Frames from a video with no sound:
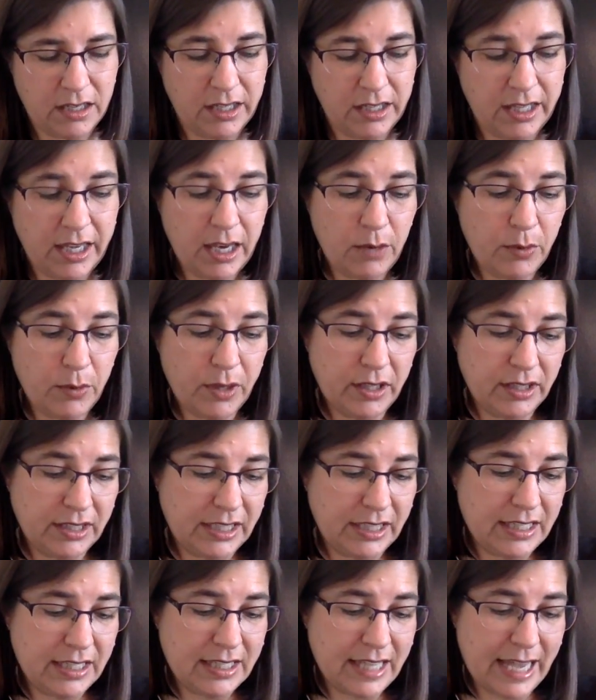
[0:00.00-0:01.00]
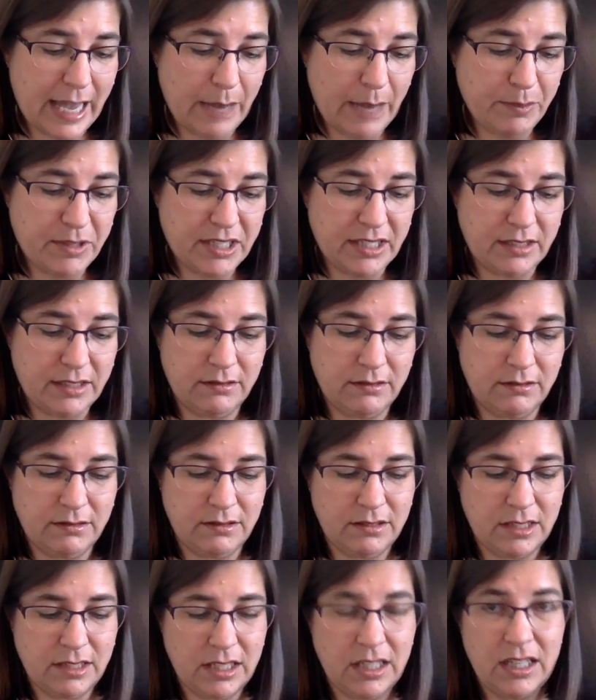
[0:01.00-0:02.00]
Yeah, well, he's captain.
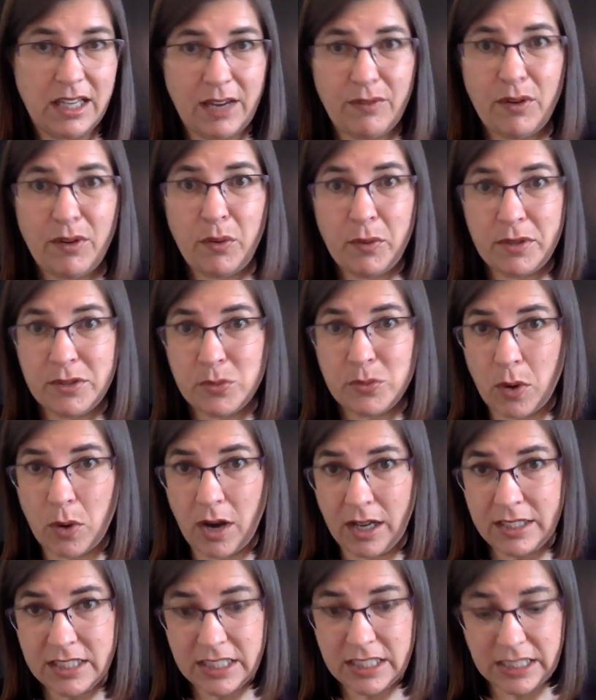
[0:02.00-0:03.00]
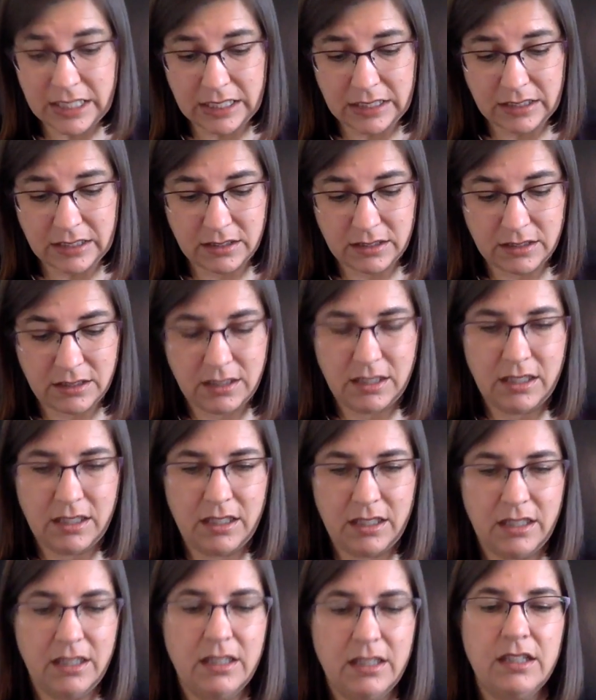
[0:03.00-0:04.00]
Everyone's watching.
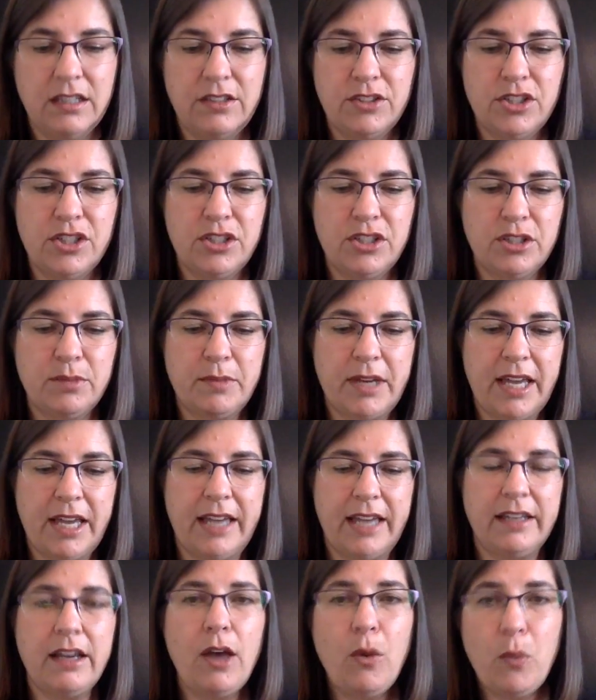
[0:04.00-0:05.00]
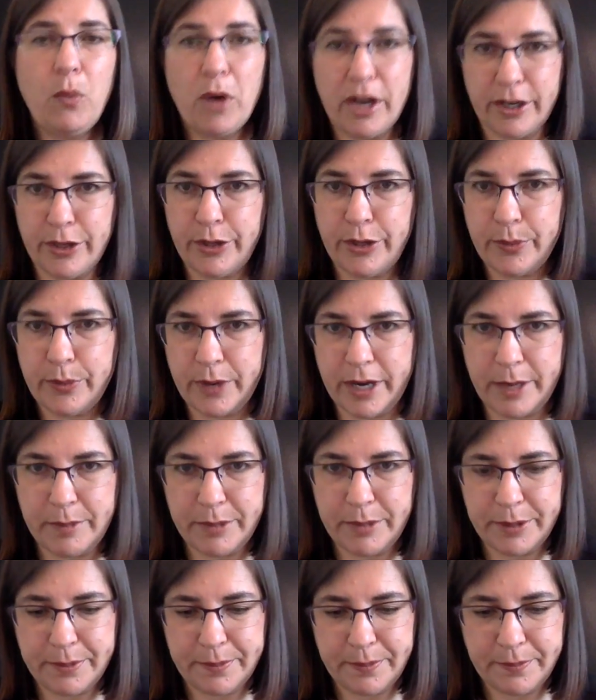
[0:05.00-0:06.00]
She took my hand. I'll walk you up.
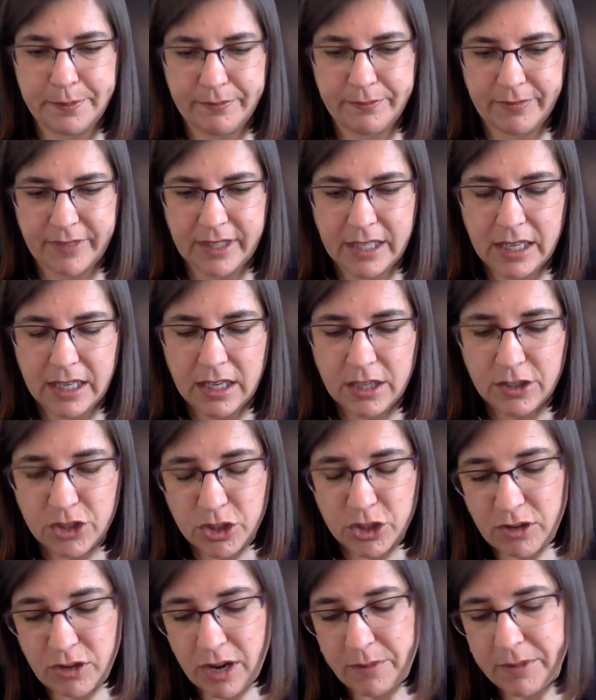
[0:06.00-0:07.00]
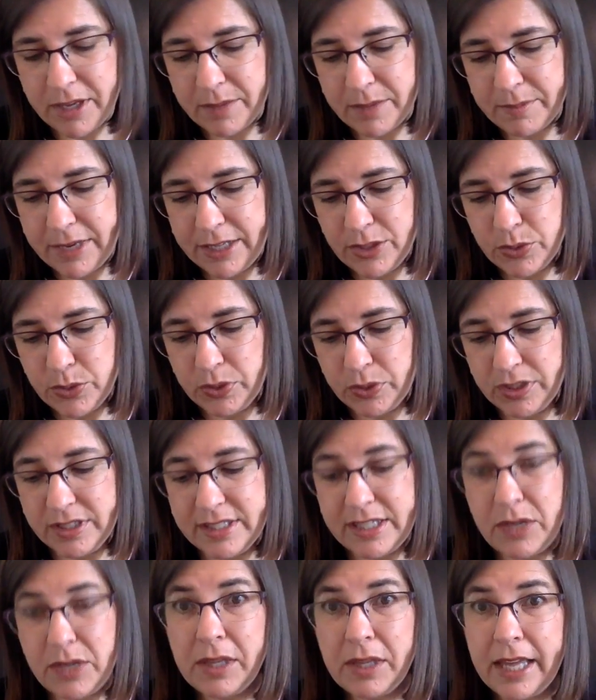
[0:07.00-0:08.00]
She dropped me at my door. See
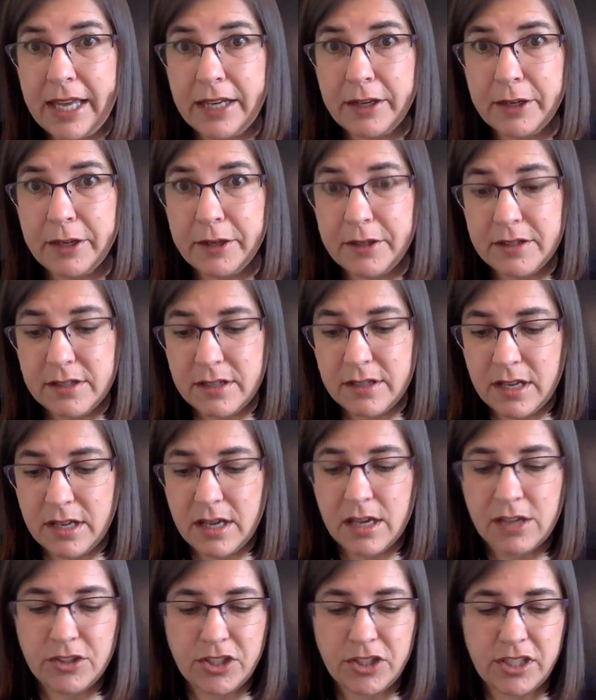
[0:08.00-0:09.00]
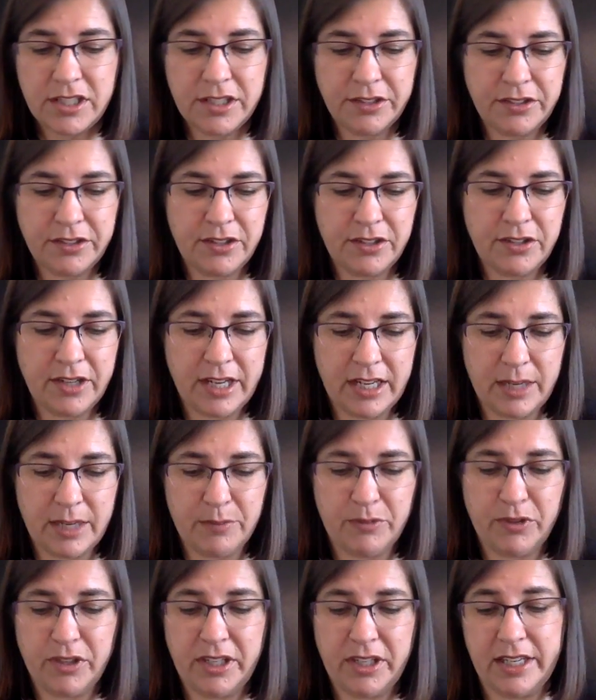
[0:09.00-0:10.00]
you later. She tilted her head up for
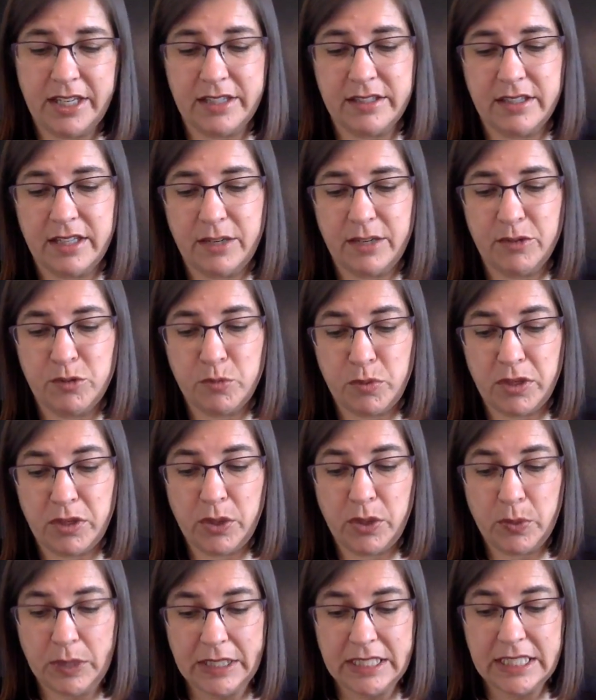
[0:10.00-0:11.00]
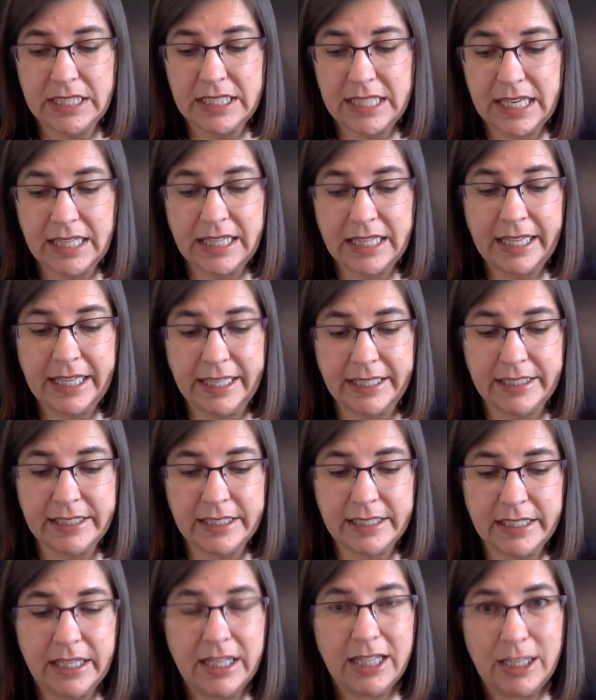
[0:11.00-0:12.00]
a kiss, and I was pretty quick to take the hint.
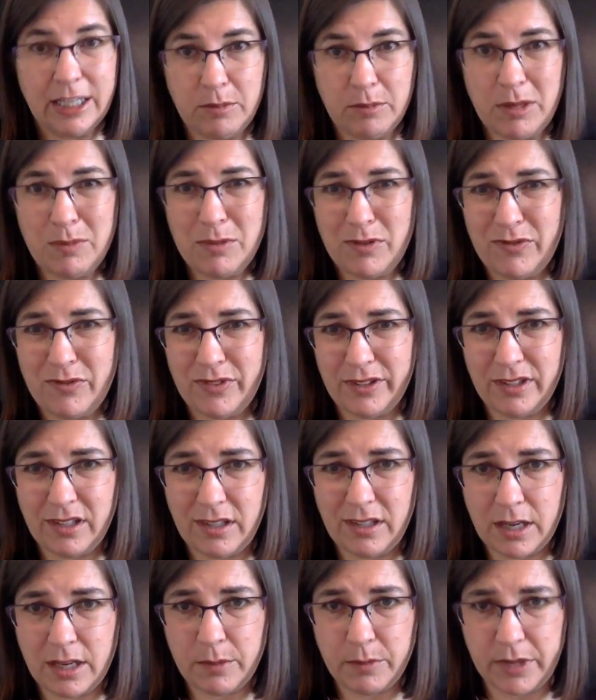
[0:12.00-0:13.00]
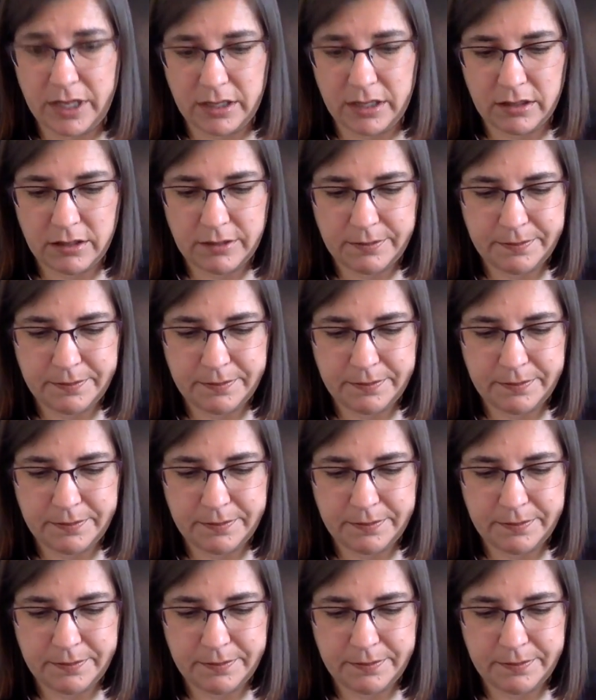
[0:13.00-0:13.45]
It made me feel a lot better.